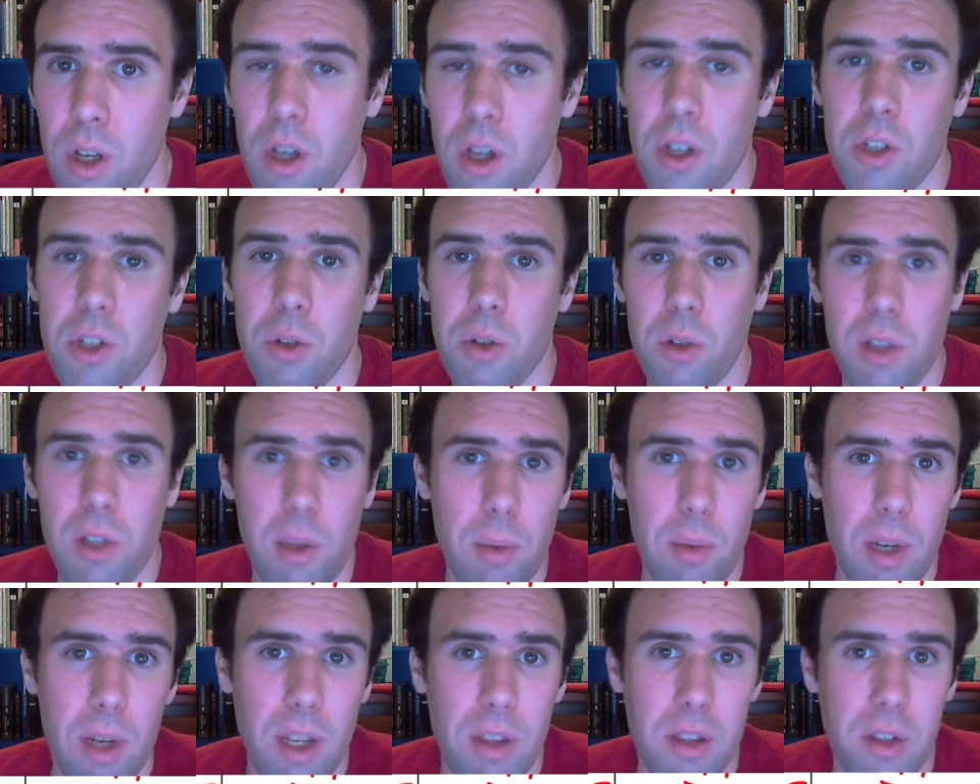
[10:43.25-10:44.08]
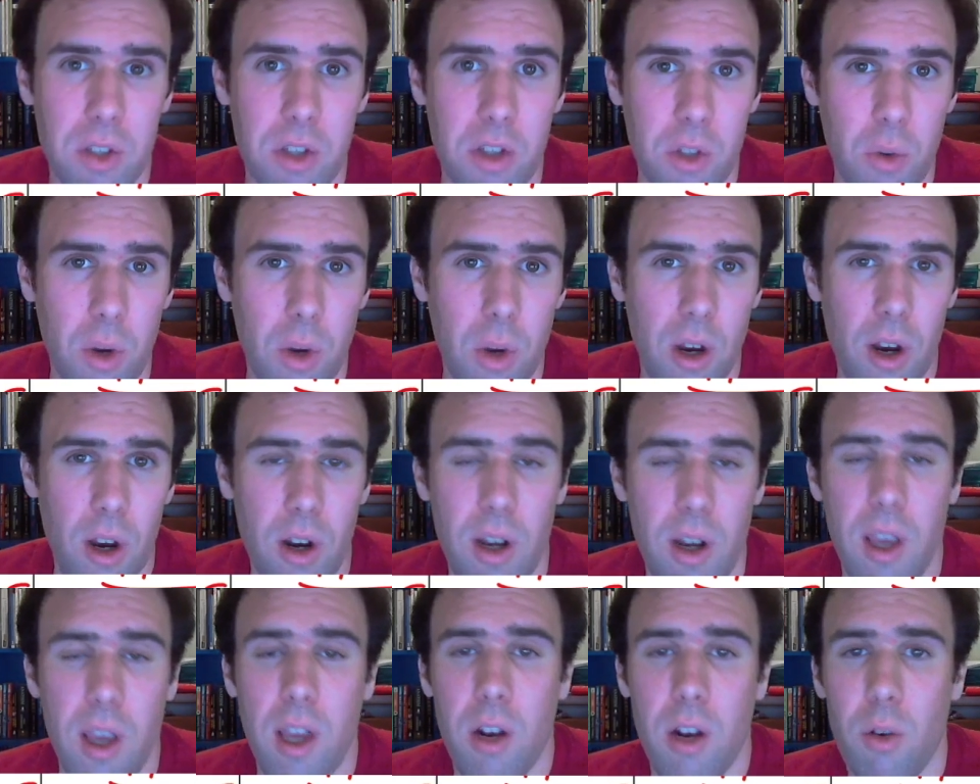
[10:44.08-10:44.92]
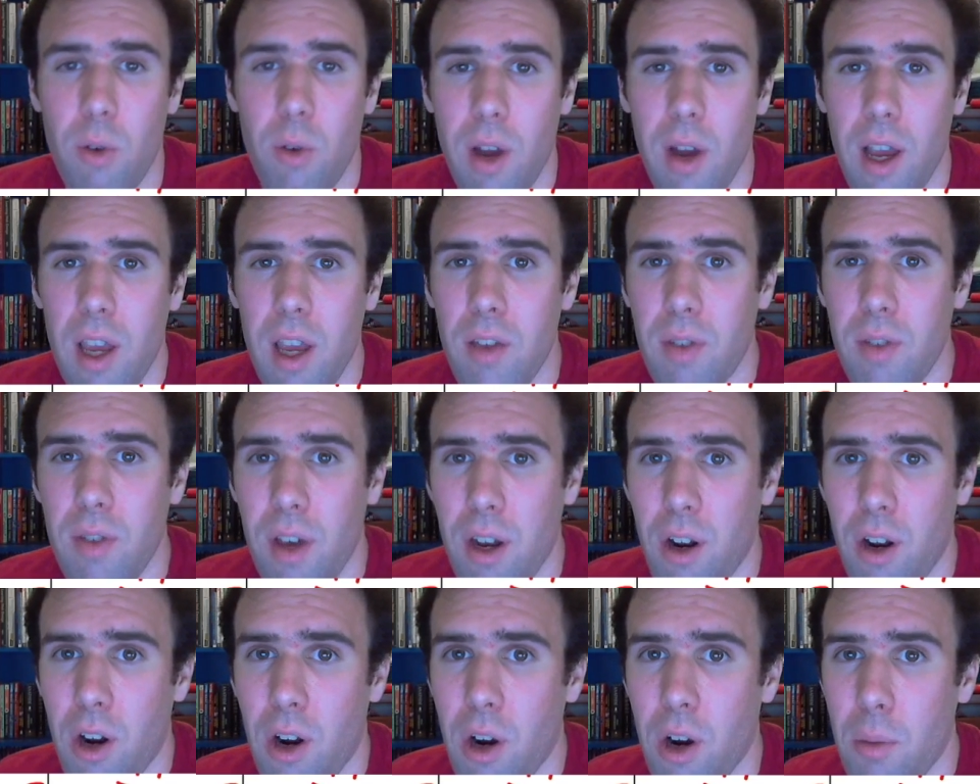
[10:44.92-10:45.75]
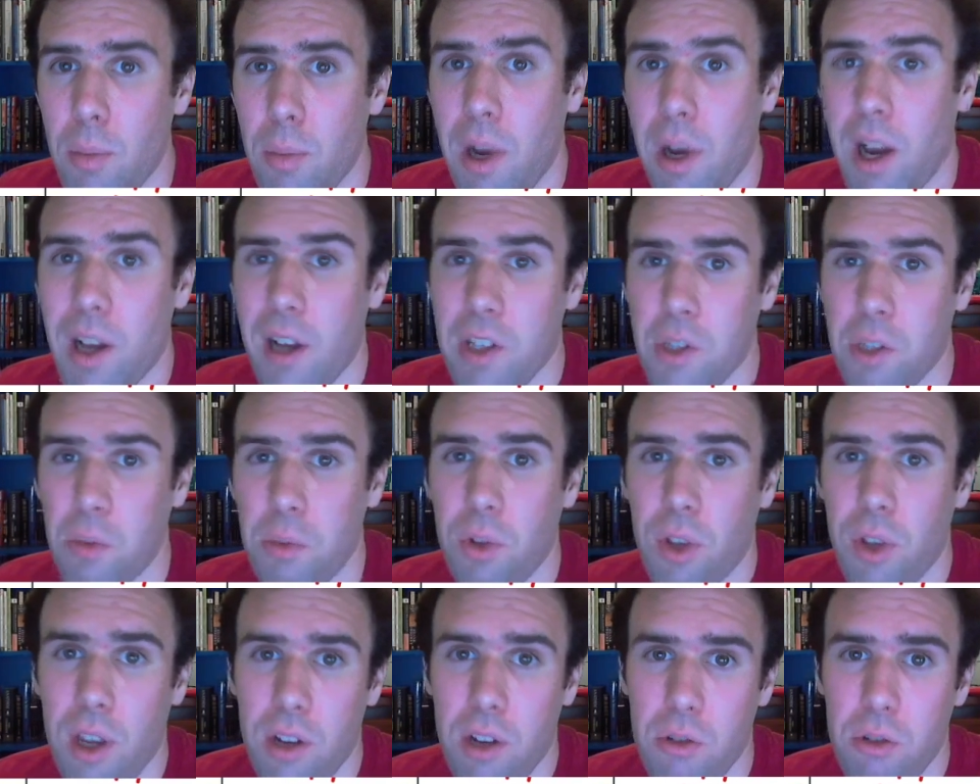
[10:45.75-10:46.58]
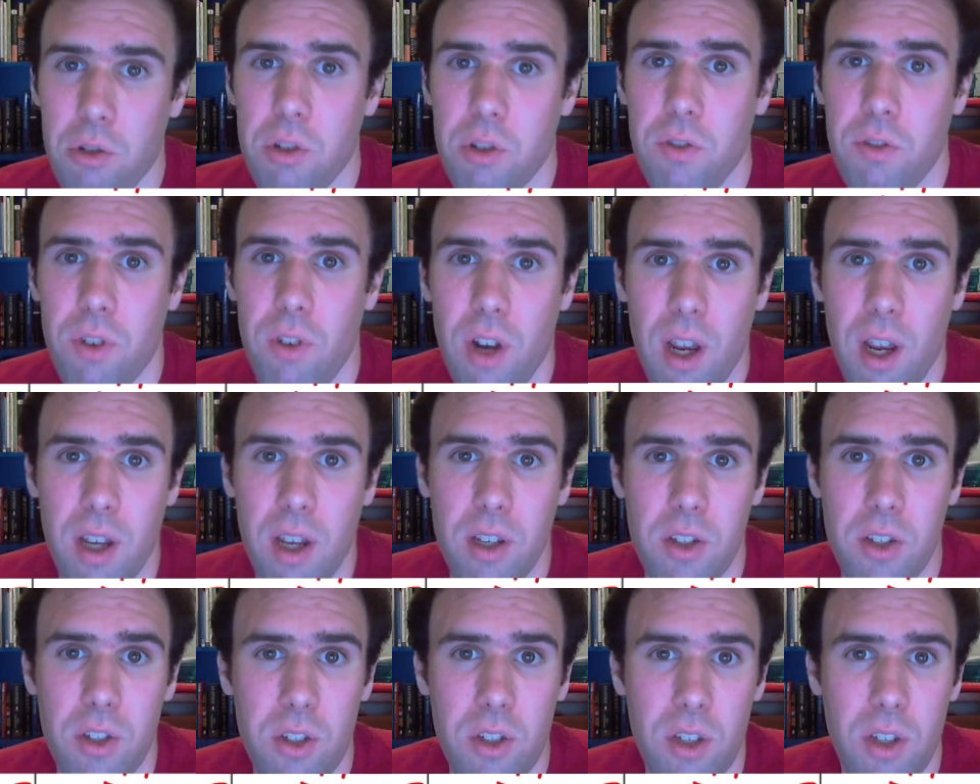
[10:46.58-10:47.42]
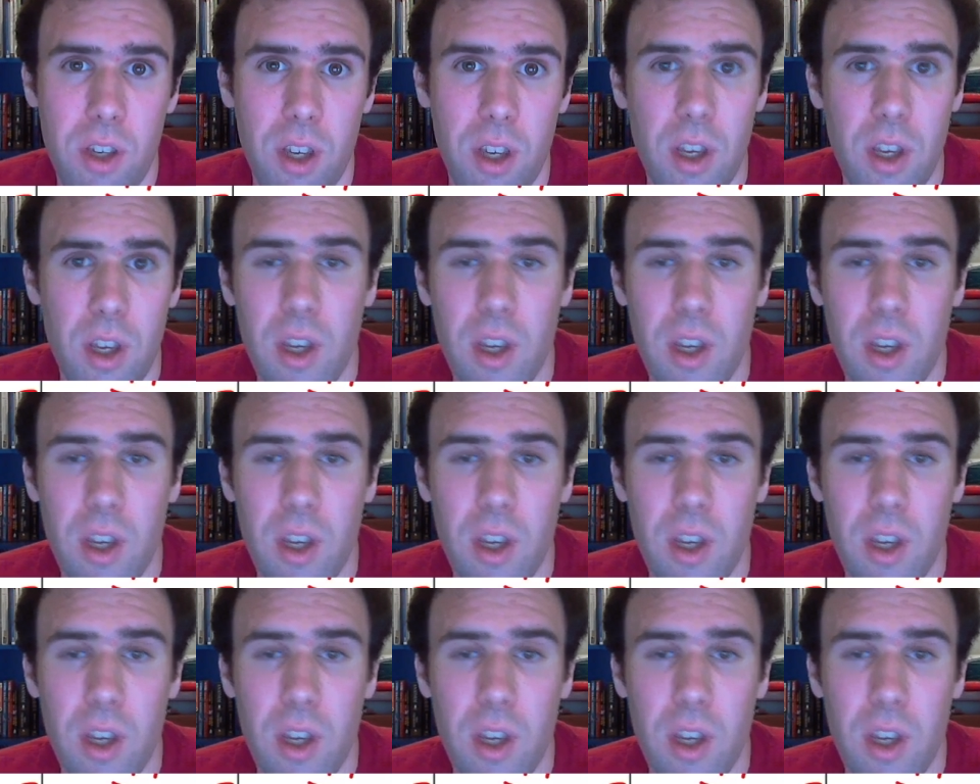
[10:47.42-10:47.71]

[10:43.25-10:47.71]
to eliminate the squared and arrive at our possible answers for x.